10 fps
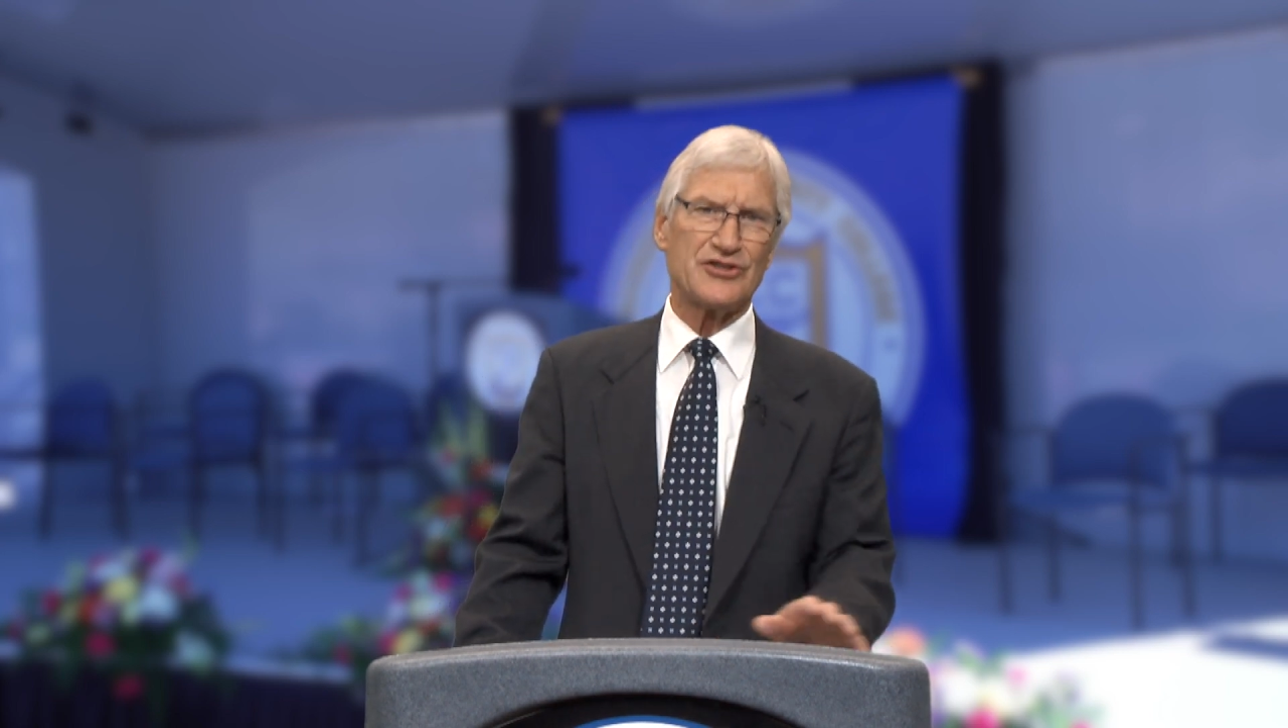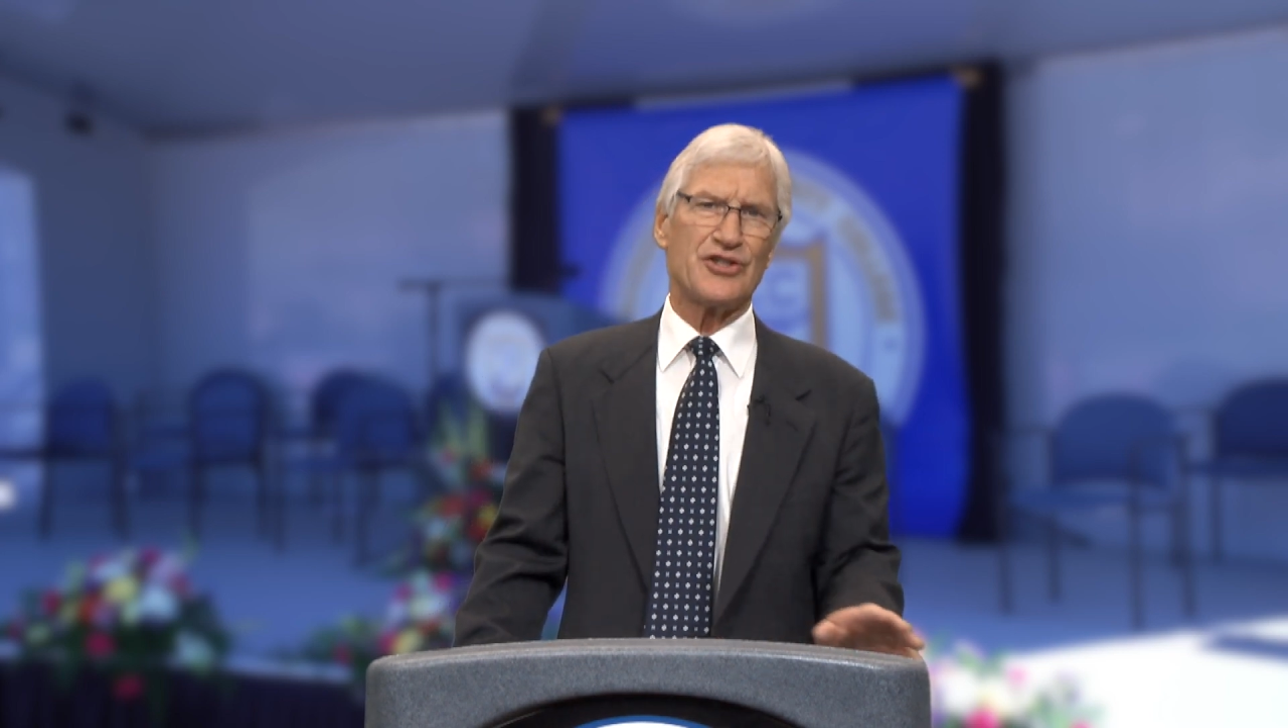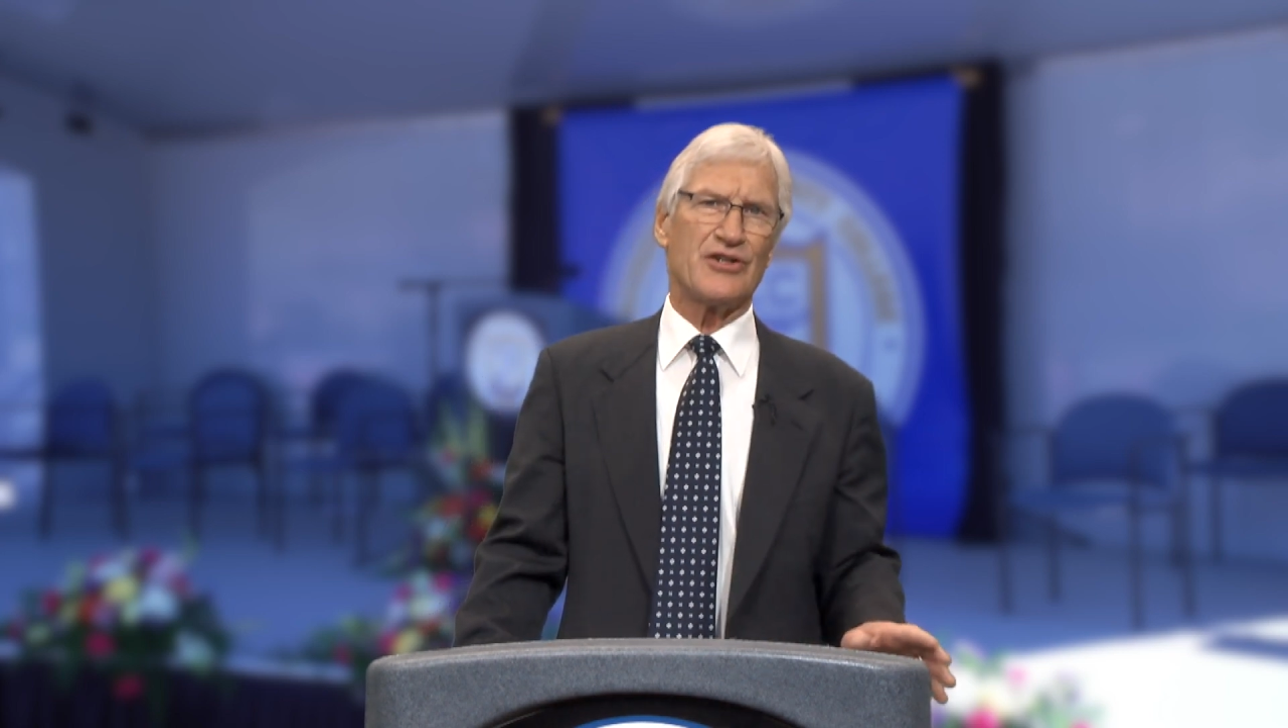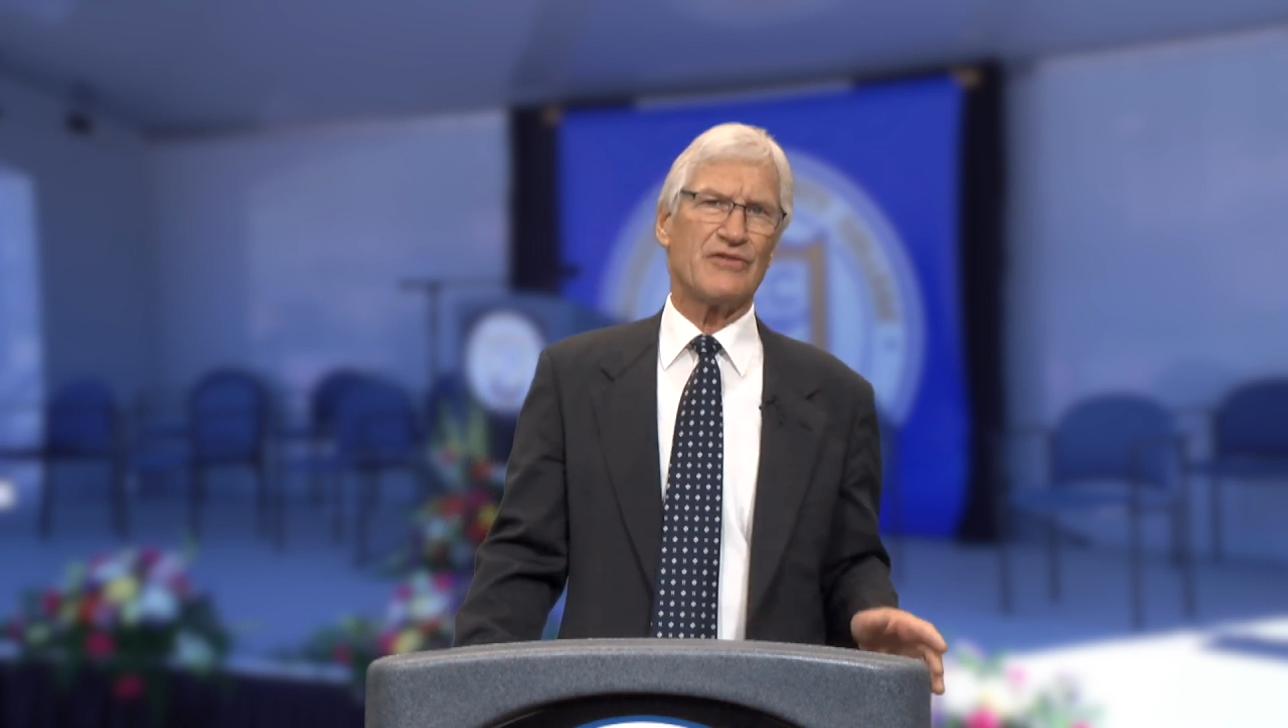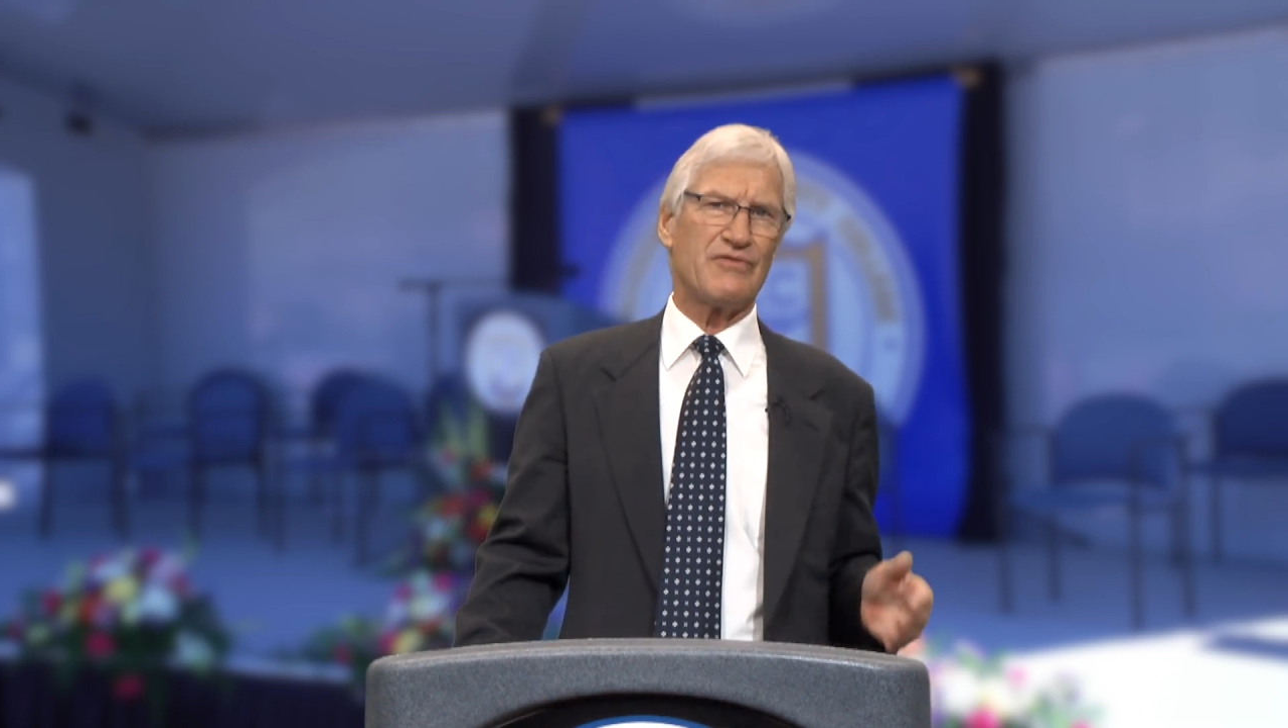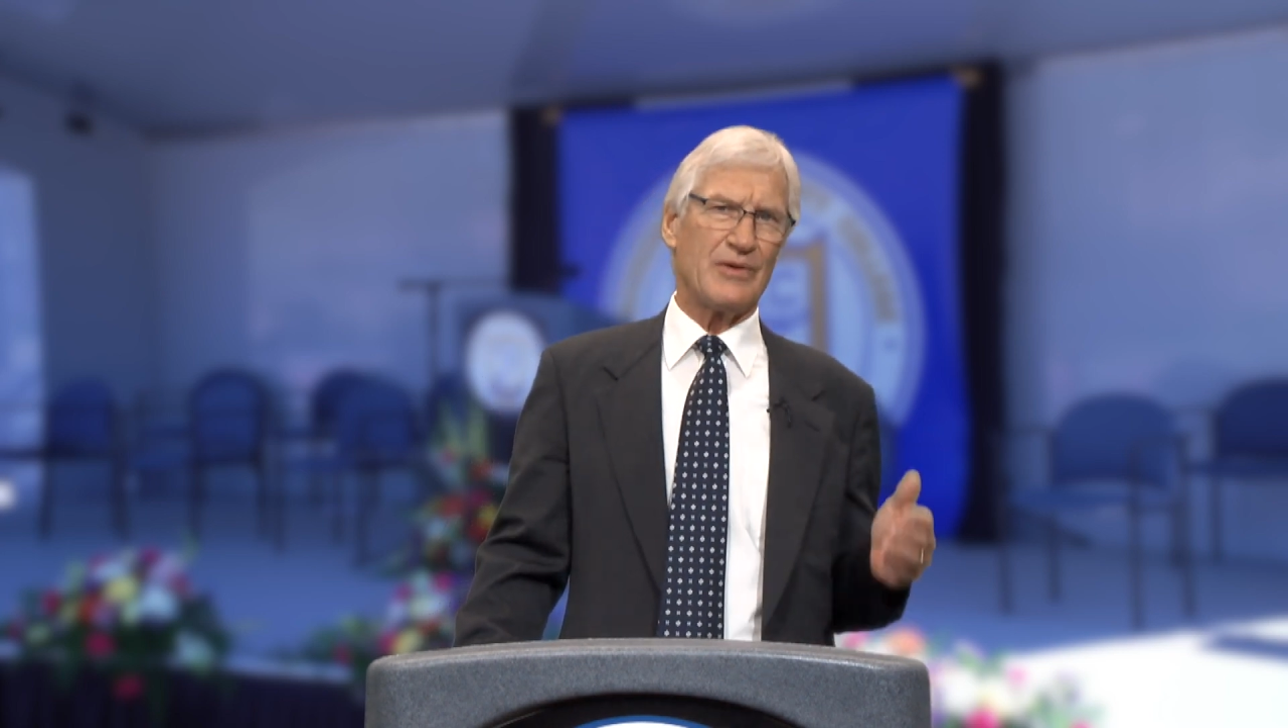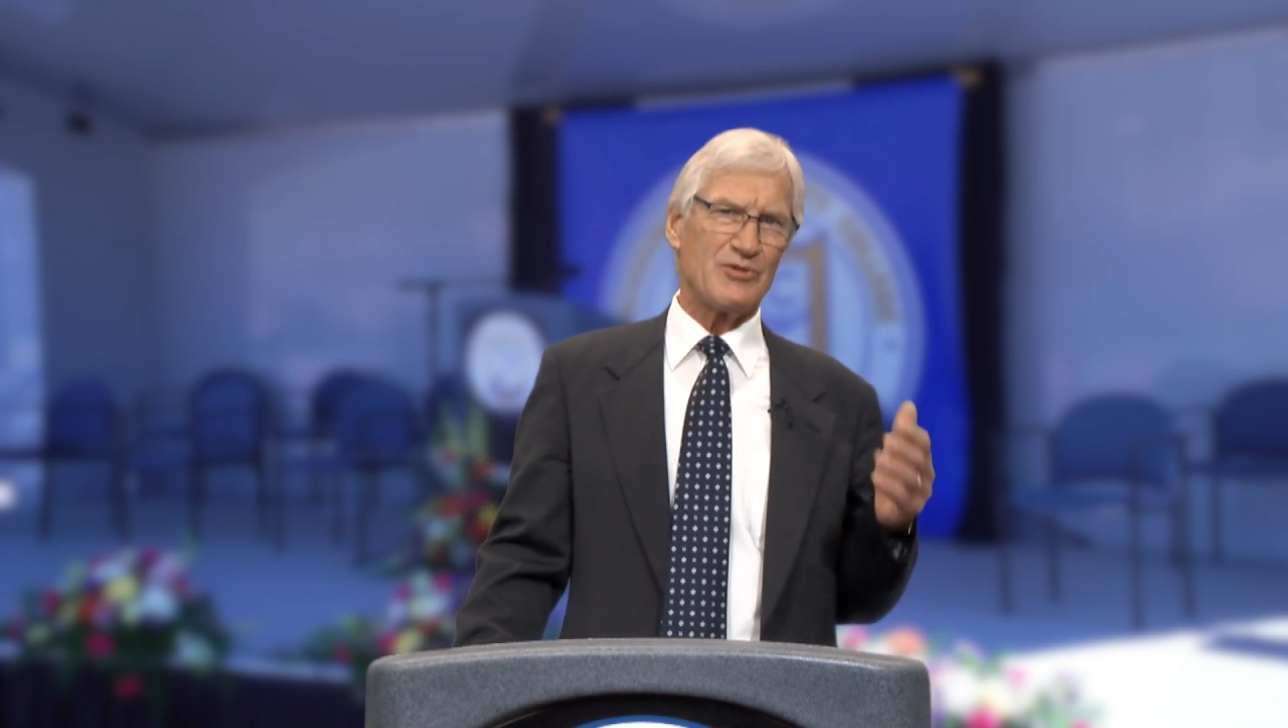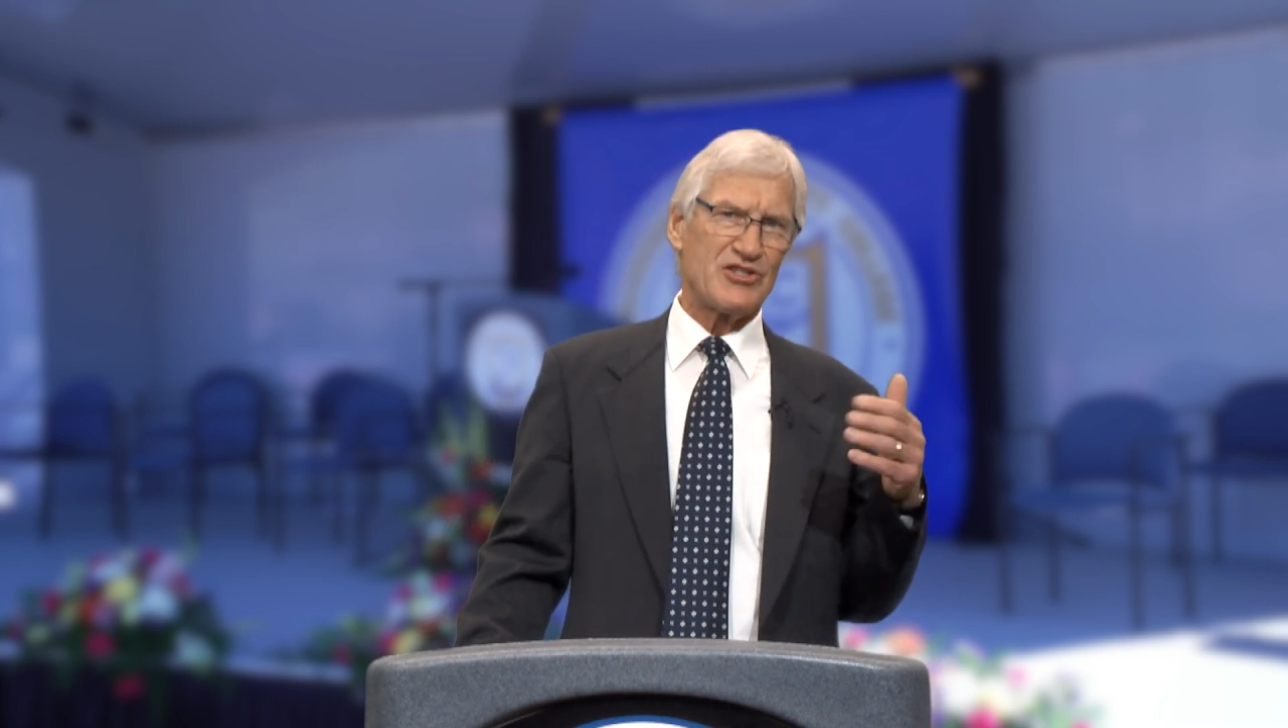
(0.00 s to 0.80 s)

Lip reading: turn from